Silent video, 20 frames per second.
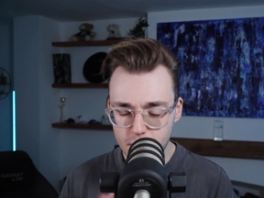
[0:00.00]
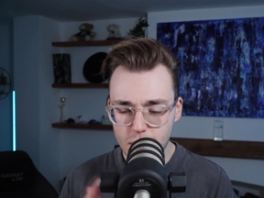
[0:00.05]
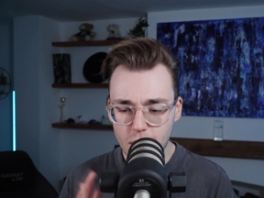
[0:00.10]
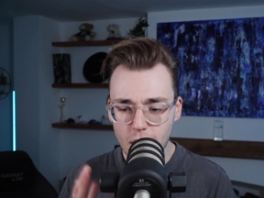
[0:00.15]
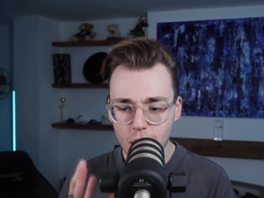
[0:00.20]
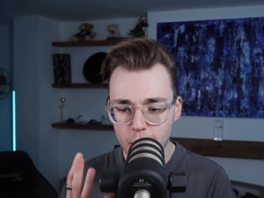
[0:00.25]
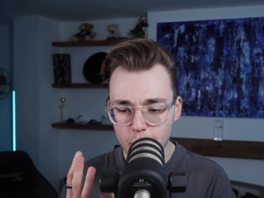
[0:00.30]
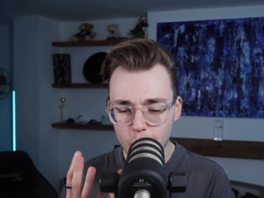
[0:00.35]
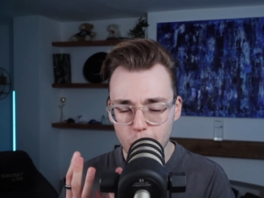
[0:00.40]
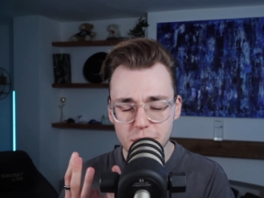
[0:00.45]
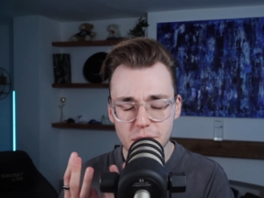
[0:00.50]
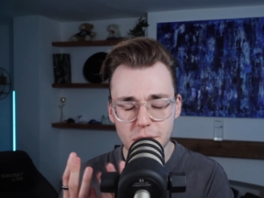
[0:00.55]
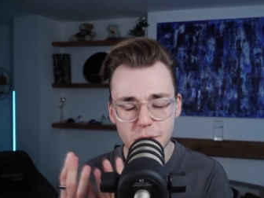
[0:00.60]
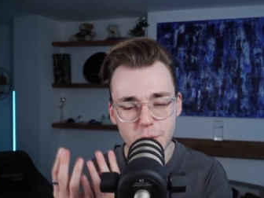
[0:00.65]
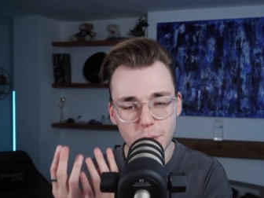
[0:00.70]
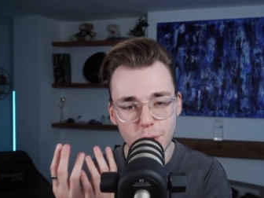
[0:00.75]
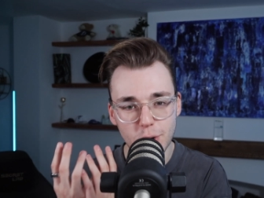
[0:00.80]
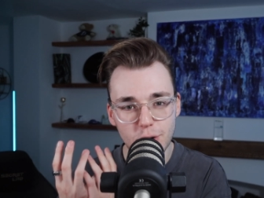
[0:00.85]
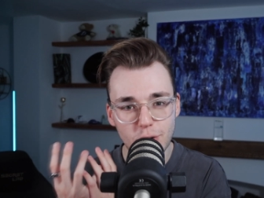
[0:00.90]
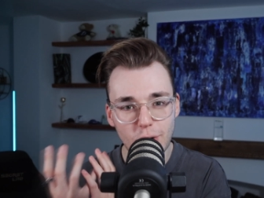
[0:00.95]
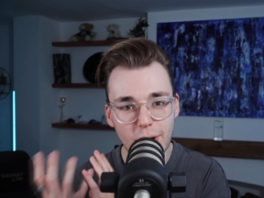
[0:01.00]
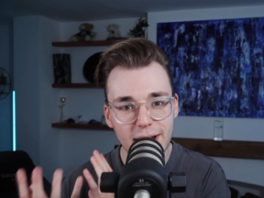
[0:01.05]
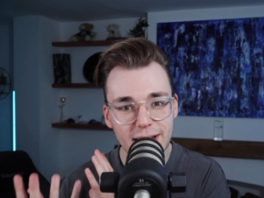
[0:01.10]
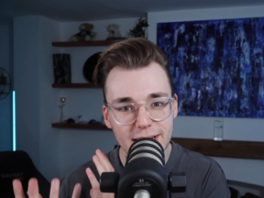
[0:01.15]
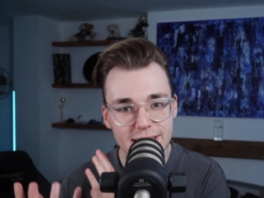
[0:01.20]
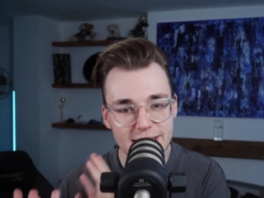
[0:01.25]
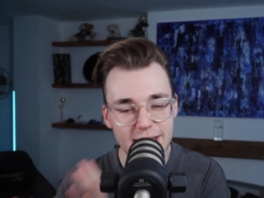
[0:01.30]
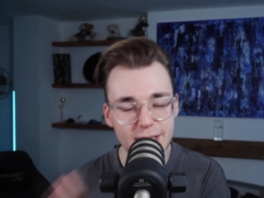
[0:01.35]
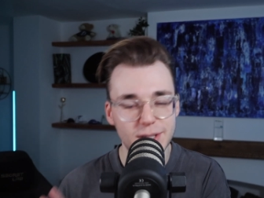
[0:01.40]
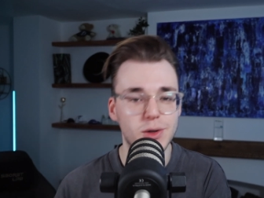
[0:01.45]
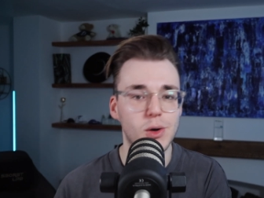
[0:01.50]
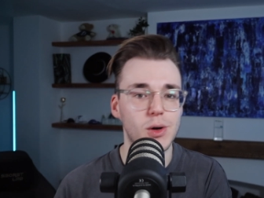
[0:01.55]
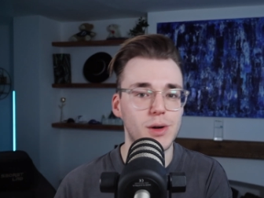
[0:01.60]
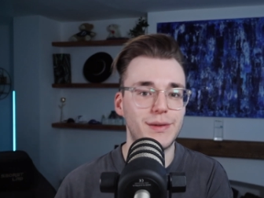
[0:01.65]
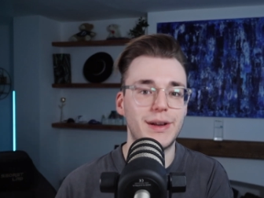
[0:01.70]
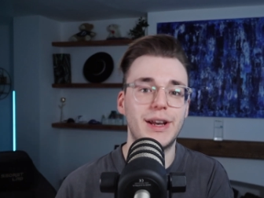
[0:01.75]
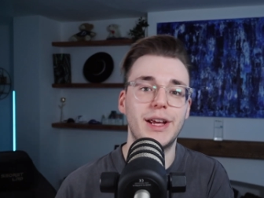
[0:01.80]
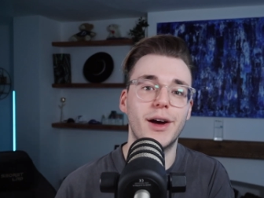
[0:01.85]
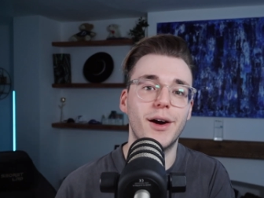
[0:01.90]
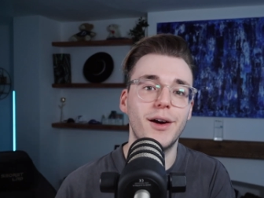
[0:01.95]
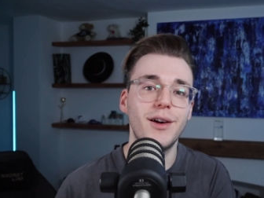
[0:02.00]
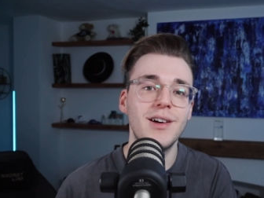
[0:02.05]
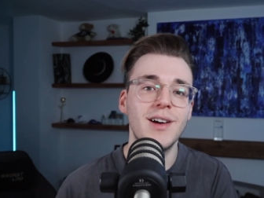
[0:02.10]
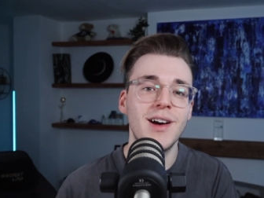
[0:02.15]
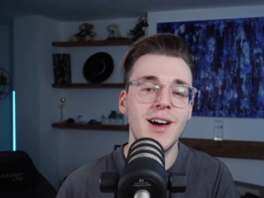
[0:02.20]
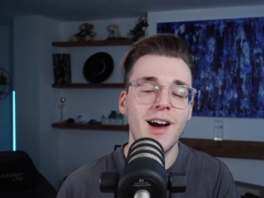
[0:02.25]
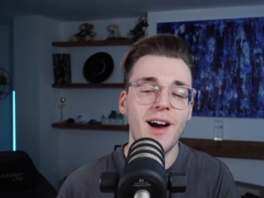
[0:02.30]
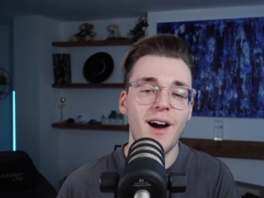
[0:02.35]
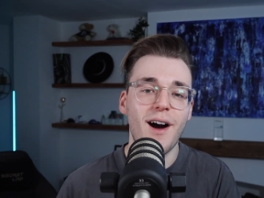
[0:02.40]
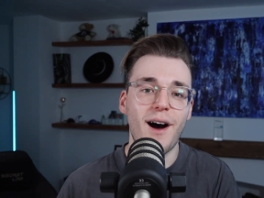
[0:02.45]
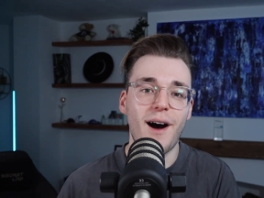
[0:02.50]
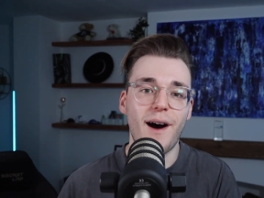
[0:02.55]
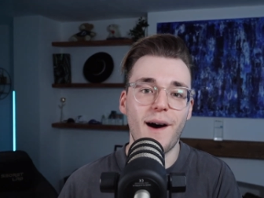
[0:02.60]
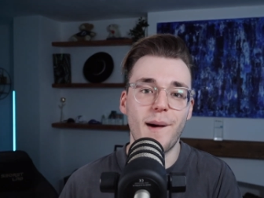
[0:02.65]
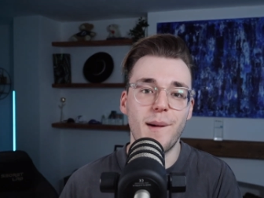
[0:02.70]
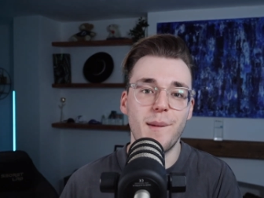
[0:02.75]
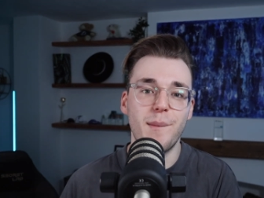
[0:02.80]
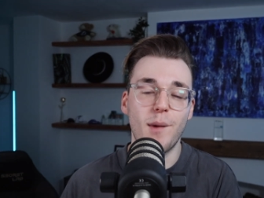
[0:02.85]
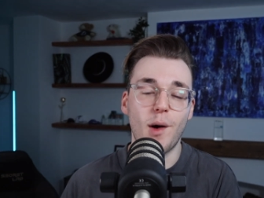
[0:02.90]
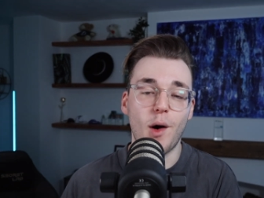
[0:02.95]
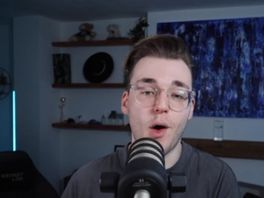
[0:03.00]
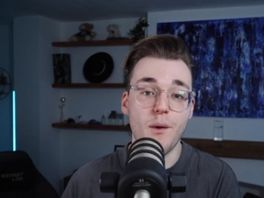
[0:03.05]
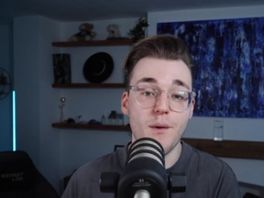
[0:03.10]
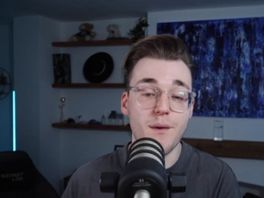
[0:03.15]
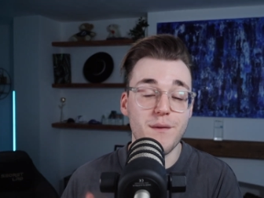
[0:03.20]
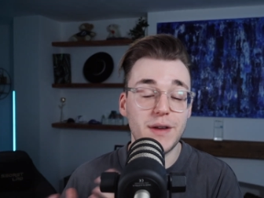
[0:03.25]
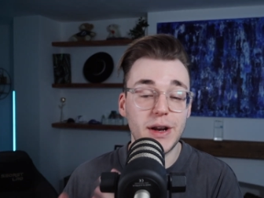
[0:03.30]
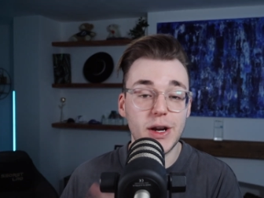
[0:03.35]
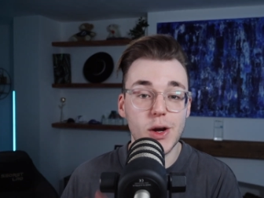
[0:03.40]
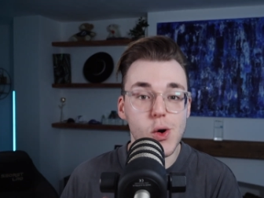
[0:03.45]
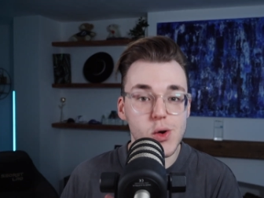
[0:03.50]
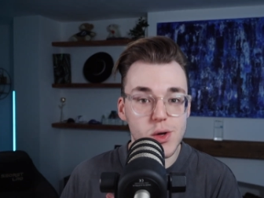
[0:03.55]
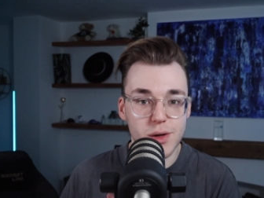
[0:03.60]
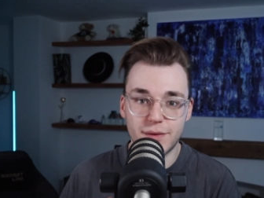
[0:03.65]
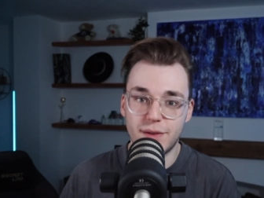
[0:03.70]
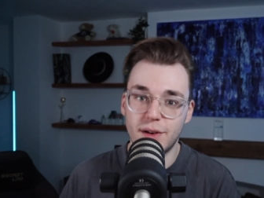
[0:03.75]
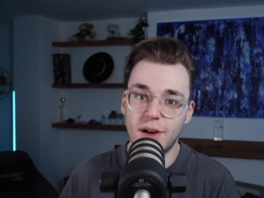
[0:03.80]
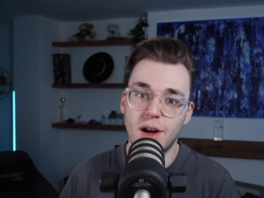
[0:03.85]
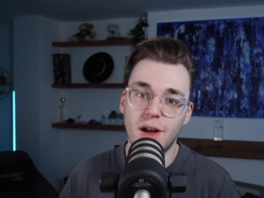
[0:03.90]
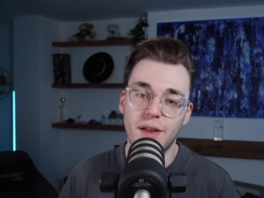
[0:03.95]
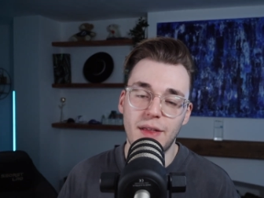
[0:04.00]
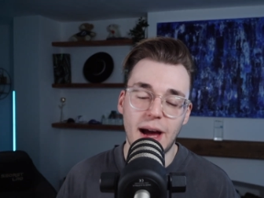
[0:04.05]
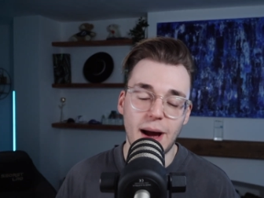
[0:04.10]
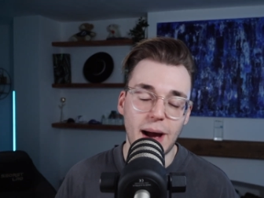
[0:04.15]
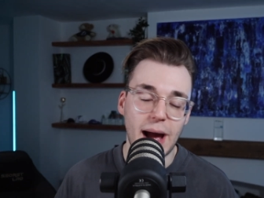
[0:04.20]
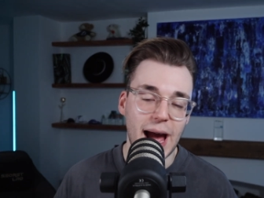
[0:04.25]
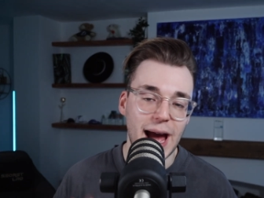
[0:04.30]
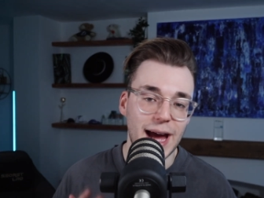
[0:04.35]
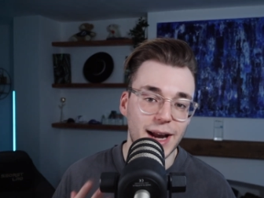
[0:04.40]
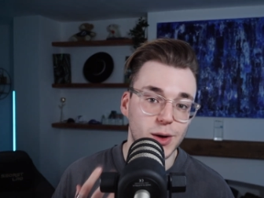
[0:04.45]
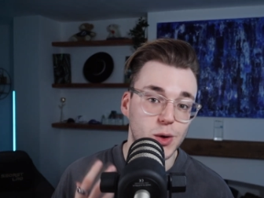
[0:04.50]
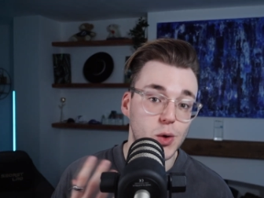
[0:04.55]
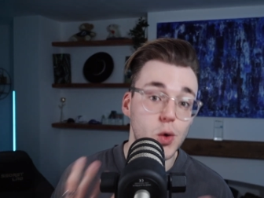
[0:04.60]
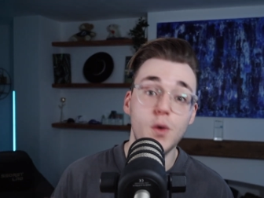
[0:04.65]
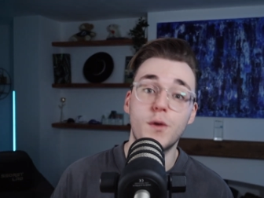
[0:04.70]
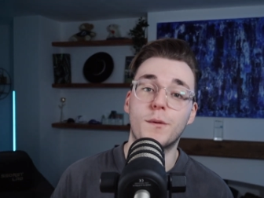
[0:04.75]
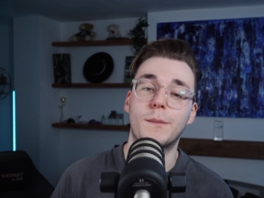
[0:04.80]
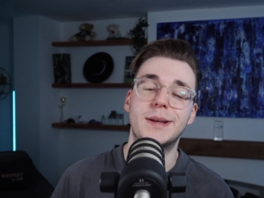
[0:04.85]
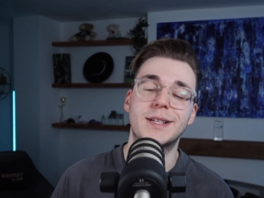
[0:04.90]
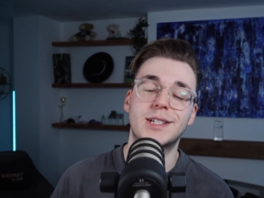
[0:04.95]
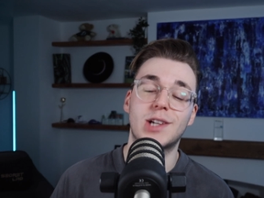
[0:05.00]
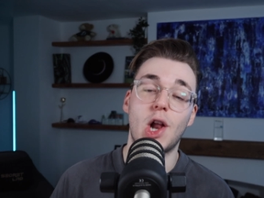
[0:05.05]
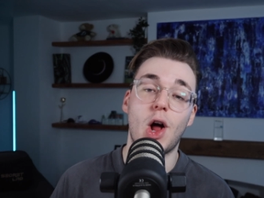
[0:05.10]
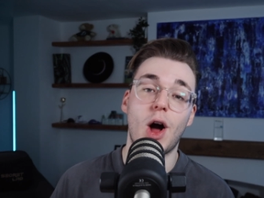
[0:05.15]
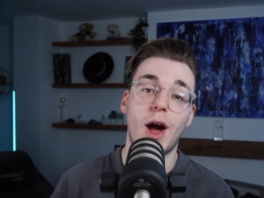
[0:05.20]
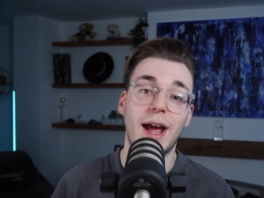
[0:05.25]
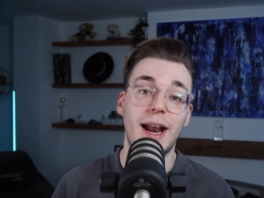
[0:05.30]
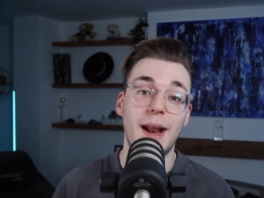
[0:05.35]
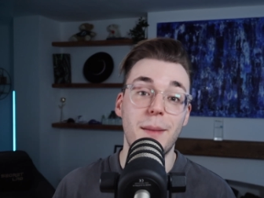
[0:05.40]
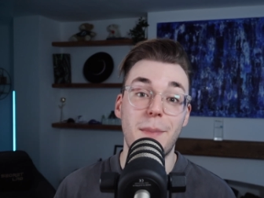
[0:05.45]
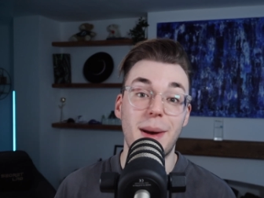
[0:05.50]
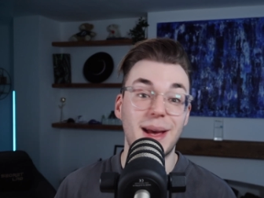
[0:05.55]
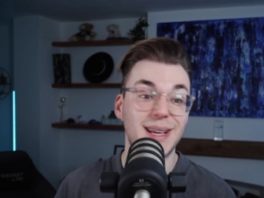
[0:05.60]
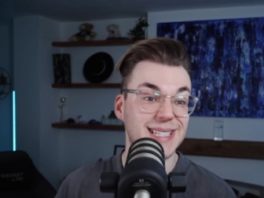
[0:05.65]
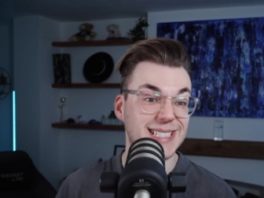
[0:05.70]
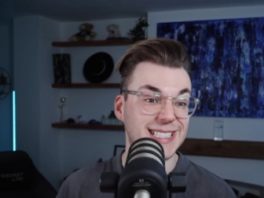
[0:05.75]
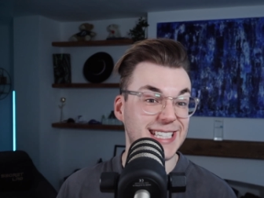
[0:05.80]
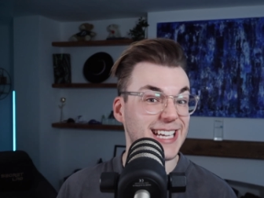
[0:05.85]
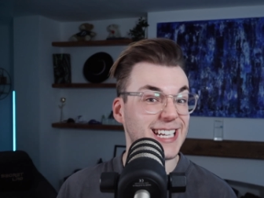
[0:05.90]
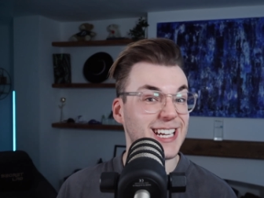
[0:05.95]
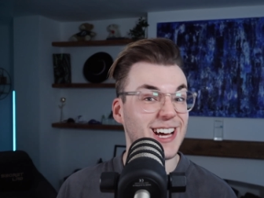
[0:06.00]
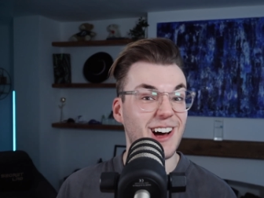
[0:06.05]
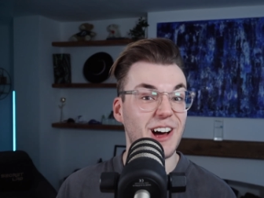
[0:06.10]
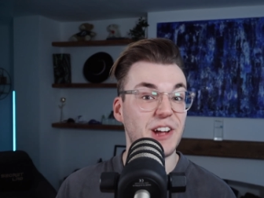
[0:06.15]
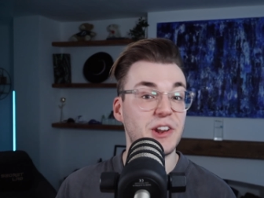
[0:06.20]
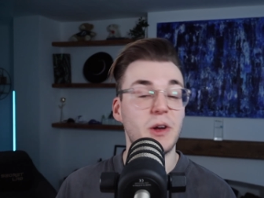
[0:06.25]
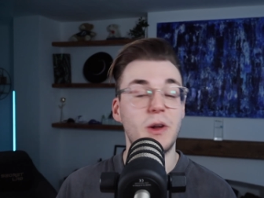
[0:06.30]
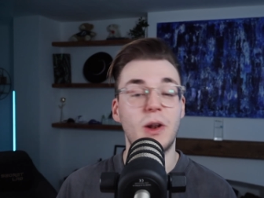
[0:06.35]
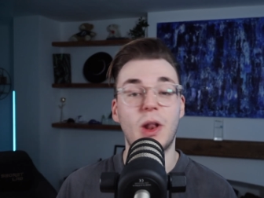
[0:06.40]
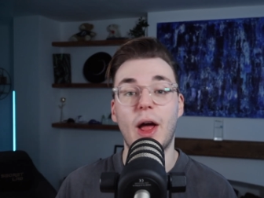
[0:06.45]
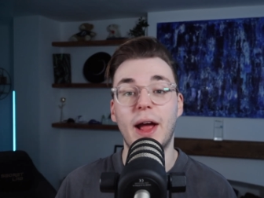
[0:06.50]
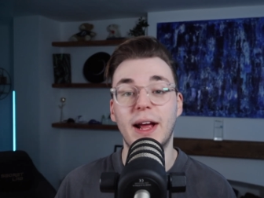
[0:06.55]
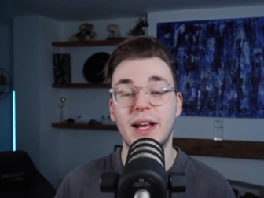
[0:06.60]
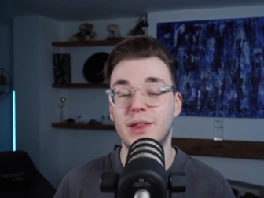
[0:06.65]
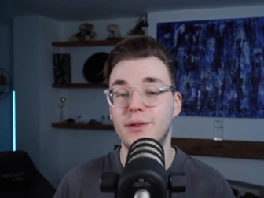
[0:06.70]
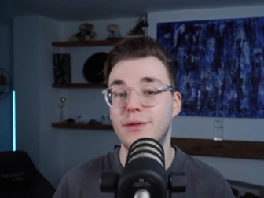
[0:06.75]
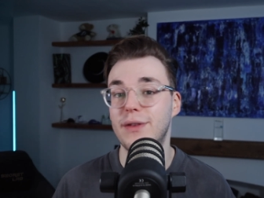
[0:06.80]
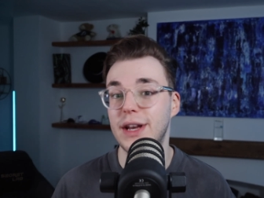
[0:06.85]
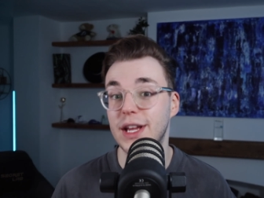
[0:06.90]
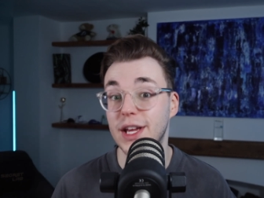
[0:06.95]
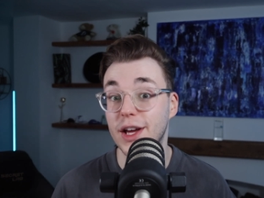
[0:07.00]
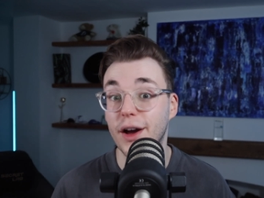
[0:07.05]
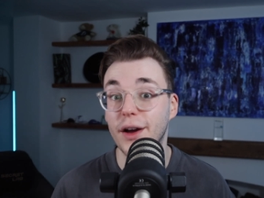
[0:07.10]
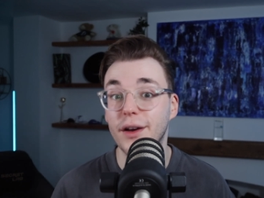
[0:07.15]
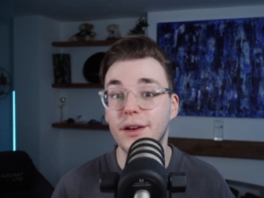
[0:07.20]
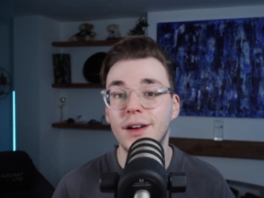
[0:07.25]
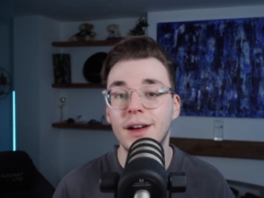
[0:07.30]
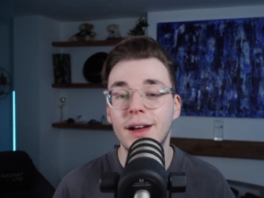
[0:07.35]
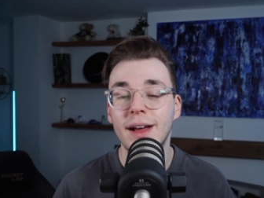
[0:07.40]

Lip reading: I also saw a great TikTok video of a videographer that had a call from his client and basically said, I don't like the video.